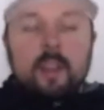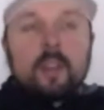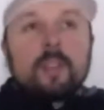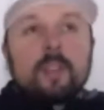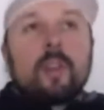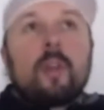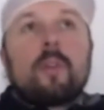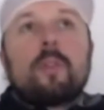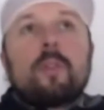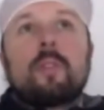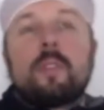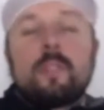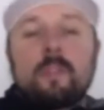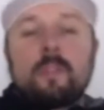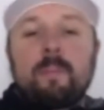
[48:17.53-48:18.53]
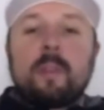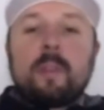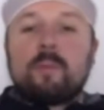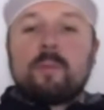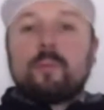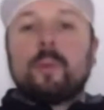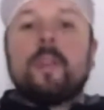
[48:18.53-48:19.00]
so this has
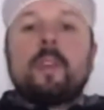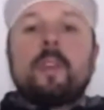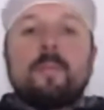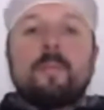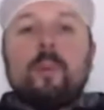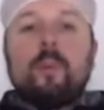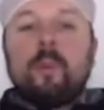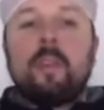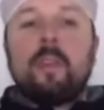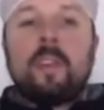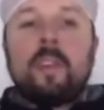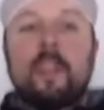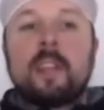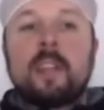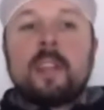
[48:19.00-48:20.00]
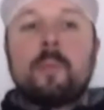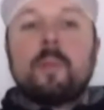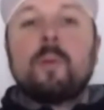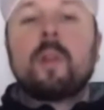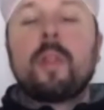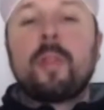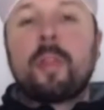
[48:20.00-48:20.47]
been really informative again, Tammy. I
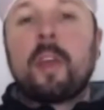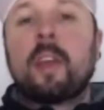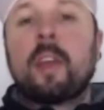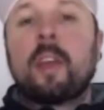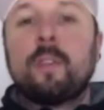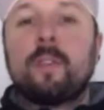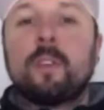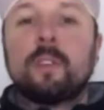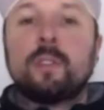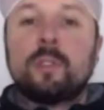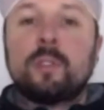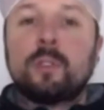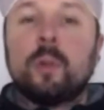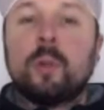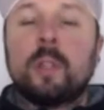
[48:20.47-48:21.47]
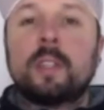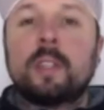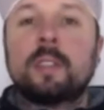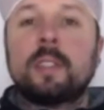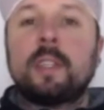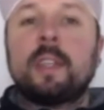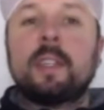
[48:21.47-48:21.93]
want to thank you for joining
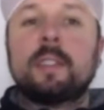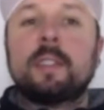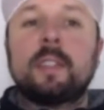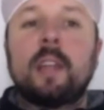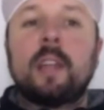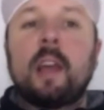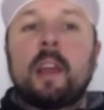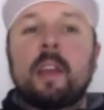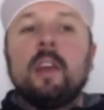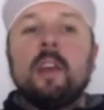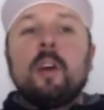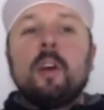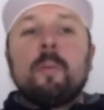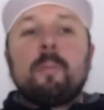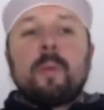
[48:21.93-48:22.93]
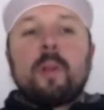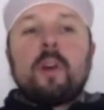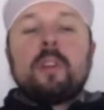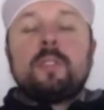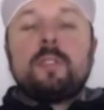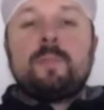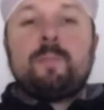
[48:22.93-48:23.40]
us again today. But
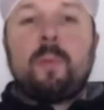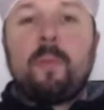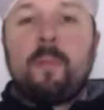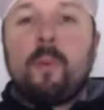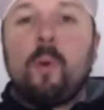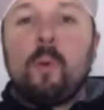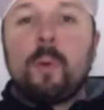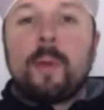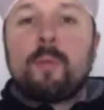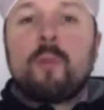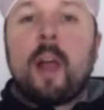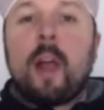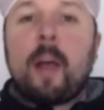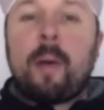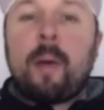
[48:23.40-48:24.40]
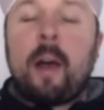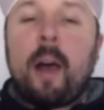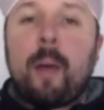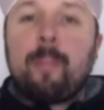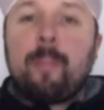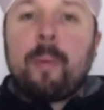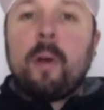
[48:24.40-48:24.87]
uh, before we wrap
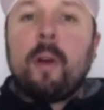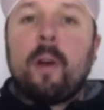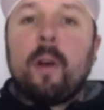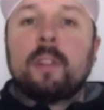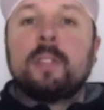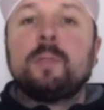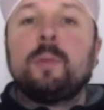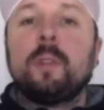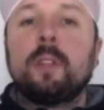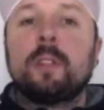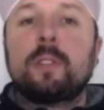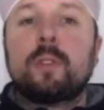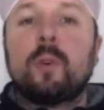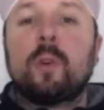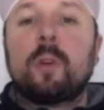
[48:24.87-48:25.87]
up, I just wanted to talk